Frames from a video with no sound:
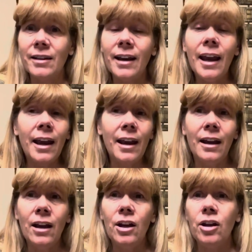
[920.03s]
Like, hey,
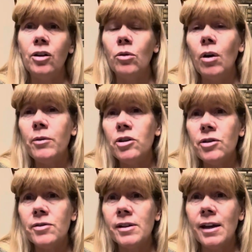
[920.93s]
you know, what would
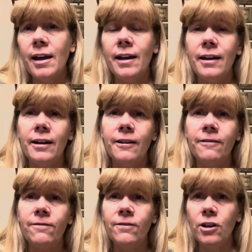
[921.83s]
you say if,